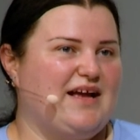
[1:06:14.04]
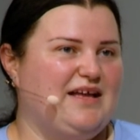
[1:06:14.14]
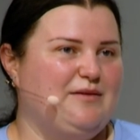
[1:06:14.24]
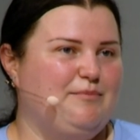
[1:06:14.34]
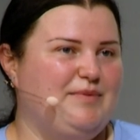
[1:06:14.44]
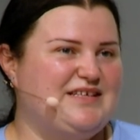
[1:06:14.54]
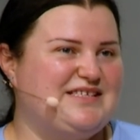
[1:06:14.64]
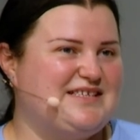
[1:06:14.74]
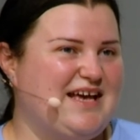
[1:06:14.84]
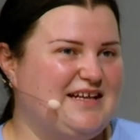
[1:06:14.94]
can be
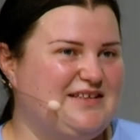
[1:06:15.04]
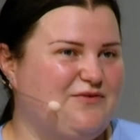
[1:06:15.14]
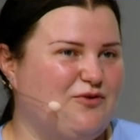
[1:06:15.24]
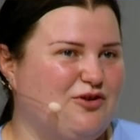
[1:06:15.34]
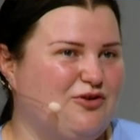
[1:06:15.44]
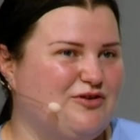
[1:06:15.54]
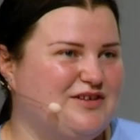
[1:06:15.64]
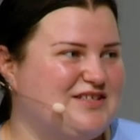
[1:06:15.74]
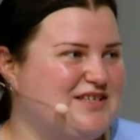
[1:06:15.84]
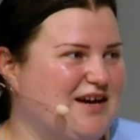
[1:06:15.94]
sad for a
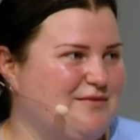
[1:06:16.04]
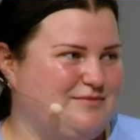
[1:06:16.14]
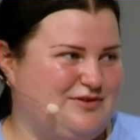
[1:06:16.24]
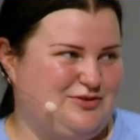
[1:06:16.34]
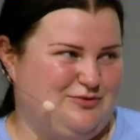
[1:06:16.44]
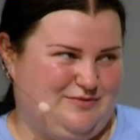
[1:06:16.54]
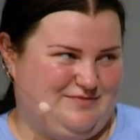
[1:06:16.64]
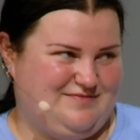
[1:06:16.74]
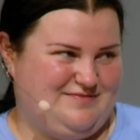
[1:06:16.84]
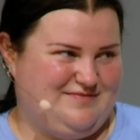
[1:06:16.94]
long time too,
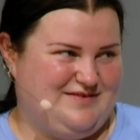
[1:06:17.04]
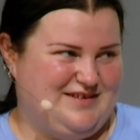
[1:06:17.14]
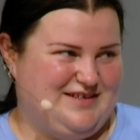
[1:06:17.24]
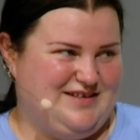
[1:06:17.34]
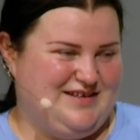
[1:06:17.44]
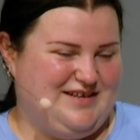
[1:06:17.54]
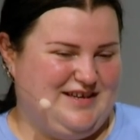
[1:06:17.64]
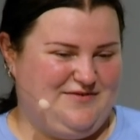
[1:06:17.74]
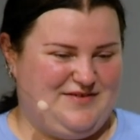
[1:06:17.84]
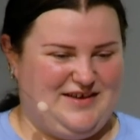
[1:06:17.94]

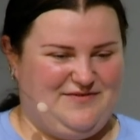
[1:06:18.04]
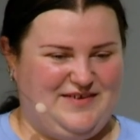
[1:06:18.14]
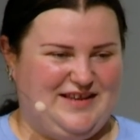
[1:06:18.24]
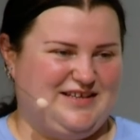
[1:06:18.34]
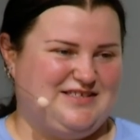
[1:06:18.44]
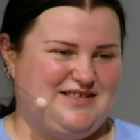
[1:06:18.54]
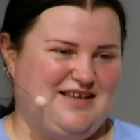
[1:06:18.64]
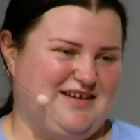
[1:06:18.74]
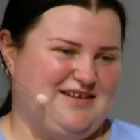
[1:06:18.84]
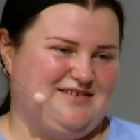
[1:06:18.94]
if they feelings
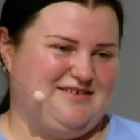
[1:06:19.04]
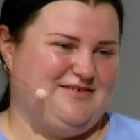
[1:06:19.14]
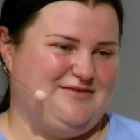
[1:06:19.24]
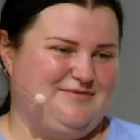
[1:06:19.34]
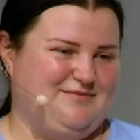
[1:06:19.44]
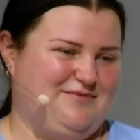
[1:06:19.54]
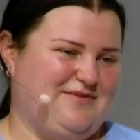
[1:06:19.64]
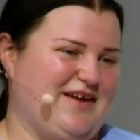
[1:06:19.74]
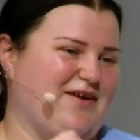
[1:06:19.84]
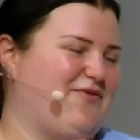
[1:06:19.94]
like um,
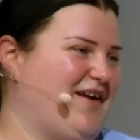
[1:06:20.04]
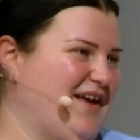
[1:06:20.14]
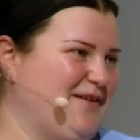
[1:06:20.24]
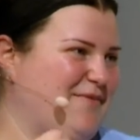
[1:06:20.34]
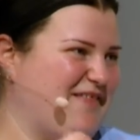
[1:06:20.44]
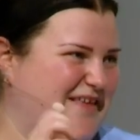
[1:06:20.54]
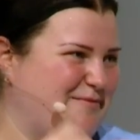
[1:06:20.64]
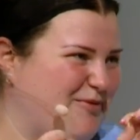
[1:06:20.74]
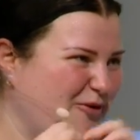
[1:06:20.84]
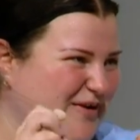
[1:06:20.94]
they are friends, but
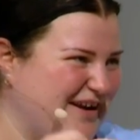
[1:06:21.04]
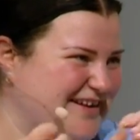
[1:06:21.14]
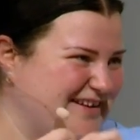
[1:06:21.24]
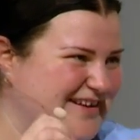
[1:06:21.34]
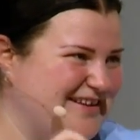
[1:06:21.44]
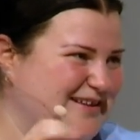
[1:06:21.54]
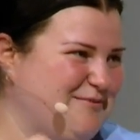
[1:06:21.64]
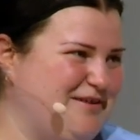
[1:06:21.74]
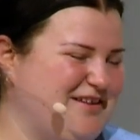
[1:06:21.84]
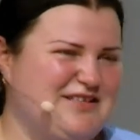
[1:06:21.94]
they broken a
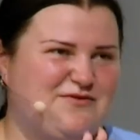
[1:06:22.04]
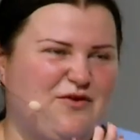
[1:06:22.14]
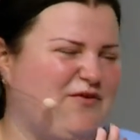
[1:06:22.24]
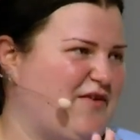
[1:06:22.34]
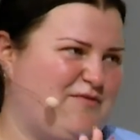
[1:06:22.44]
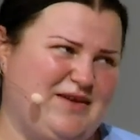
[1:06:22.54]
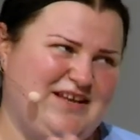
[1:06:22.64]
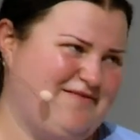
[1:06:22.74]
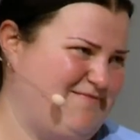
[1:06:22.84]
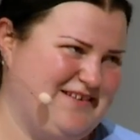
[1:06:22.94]
little bit. It's for five
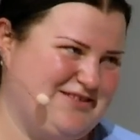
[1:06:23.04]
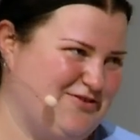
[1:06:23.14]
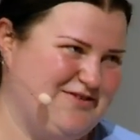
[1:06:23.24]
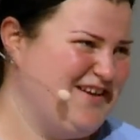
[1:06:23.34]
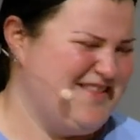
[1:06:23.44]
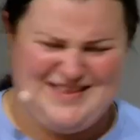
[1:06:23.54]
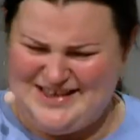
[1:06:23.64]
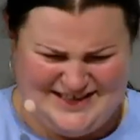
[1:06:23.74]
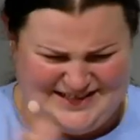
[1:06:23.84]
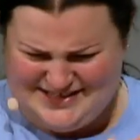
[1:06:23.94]
minutes. That's all. Yeah.
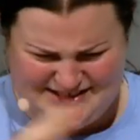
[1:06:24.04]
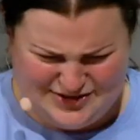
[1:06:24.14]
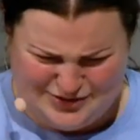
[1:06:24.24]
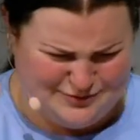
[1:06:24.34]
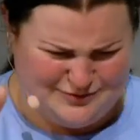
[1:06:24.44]
Then they start